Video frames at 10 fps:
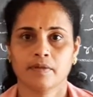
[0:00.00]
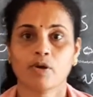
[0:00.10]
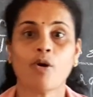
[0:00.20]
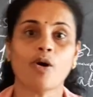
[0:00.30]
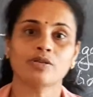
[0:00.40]

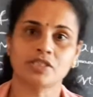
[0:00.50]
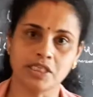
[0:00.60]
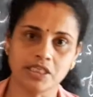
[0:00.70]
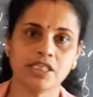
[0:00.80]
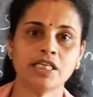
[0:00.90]
cause
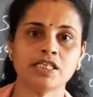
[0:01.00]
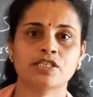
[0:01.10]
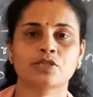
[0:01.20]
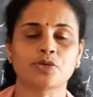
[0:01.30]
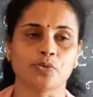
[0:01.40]

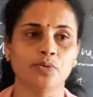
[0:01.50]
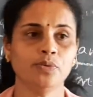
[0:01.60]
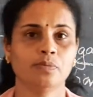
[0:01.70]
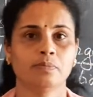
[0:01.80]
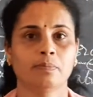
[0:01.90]
disease to
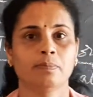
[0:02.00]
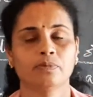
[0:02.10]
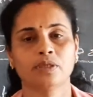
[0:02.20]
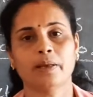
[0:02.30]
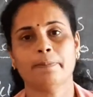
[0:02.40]

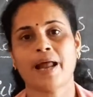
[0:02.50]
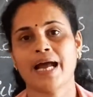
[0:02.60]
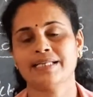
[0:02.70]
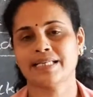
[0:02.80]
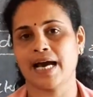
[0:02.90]
the
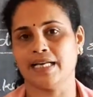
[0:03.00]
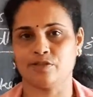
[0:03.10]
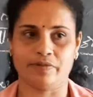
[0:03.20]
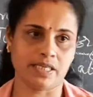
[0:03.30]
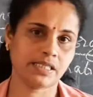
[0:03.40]
plants as
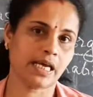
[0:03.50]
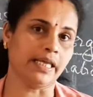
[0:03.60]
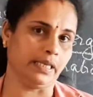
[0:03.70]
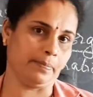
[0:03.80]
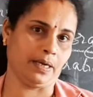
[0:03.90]
well as
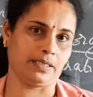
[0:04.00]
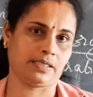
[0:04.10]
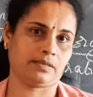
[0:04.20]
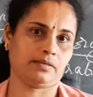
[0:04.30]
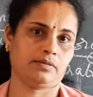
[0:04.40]
animals.
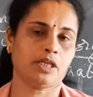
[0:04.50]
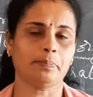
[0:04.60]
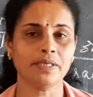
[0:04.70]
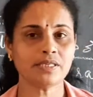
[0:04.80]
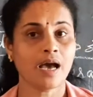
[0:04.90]
That
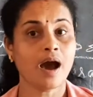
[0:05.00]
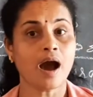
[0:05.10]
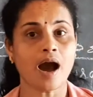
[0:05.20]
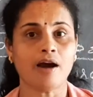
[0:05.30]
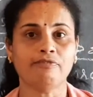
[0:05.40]
means
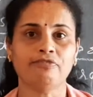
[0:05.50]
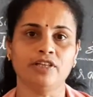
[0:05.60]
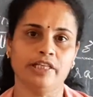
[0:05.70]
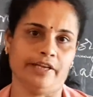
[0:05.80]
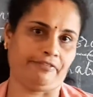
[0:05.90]

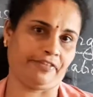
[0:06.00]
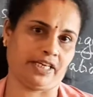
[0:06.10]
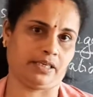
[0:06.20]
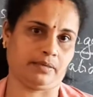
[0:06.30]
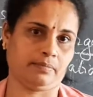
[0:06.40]
harmful
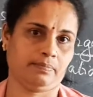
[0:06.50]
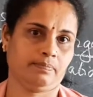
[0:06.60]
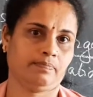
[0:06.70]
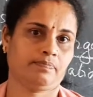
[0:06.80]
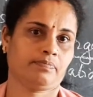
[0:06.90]
effect.
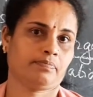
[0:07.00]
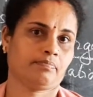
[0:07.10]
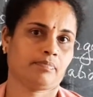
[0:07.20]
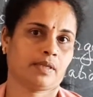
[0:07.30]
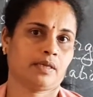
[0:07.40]

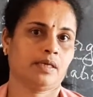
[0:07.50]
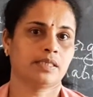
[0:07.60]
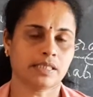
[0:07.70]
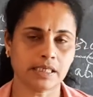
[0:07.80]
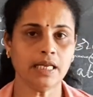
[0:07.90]

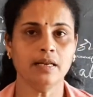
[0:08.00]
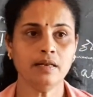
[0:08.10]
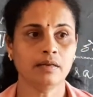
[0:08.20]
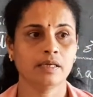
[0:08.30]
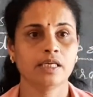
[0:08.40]
Still,
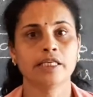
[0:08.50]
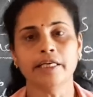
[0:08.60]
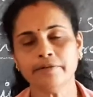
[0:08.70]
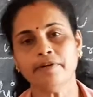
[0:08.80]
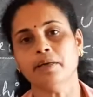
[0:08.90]

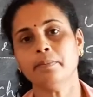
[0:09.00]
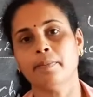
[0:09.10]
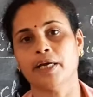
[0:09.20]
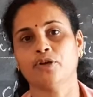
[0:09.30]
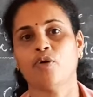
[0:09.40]
even
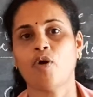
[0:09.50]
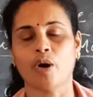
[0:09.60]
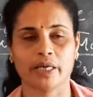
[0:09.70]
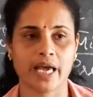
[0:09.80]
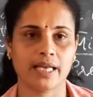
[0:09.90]

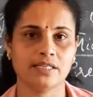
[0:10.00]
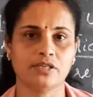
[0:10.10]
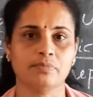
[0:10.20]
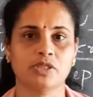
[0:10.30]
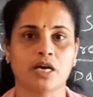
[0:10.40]

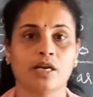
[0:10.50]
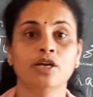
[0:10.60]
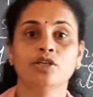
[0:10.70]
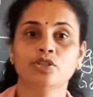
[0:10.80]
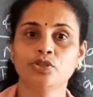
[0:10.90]
microorganisms
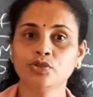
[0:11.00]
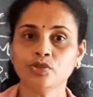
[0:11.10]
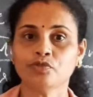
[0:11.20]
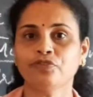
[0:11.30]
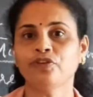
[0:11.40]
are
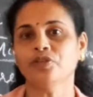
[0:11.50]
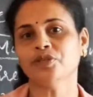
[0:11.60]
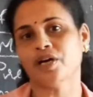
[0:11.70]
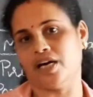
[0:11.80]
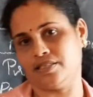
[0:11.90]
useful
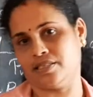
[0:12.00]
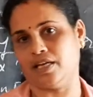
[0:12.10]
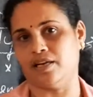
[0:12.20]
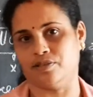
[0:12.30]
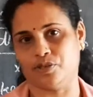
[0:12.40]
to us
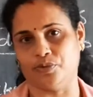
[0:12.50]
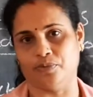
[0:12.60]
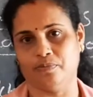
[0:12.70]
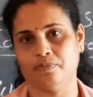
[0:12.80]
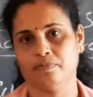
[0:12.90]
also.
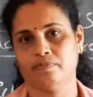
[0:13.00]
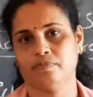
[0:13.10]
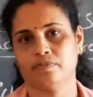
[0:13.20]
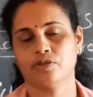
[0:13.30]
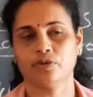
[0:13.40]

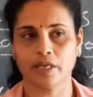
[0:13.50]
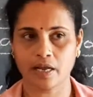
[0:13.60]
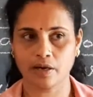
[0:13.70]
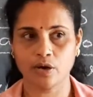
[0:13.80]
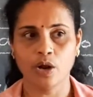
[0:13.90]
So there are